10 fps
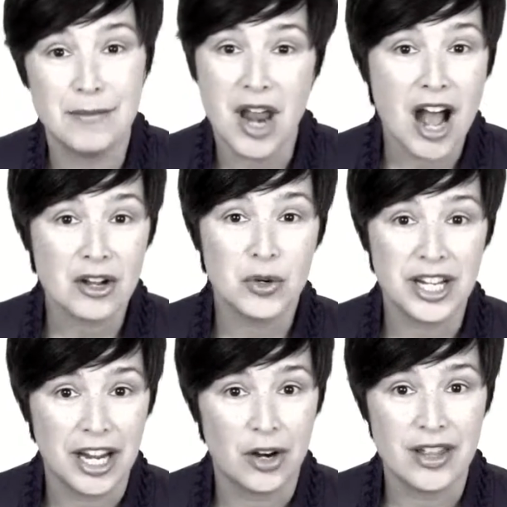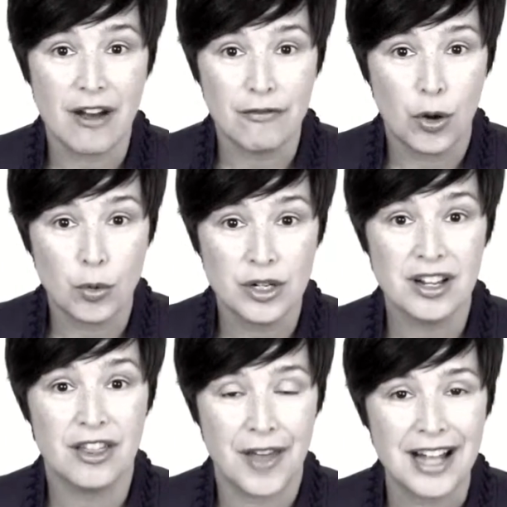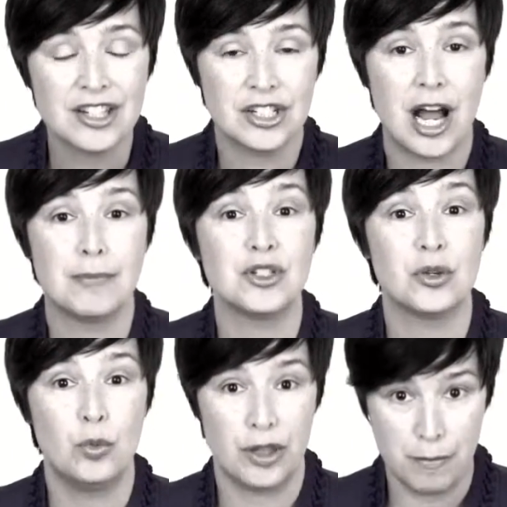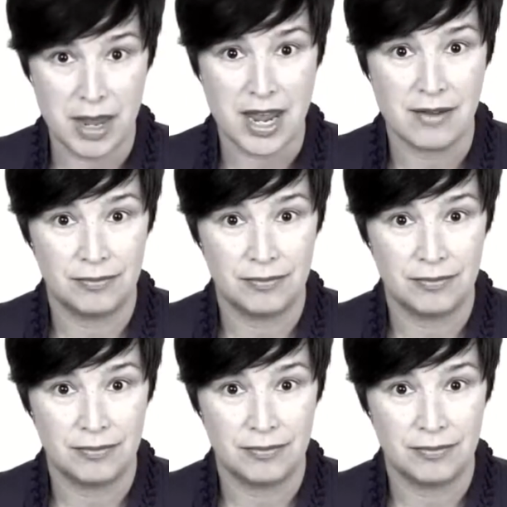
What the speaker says: am not going to carry that forward. That stops with me.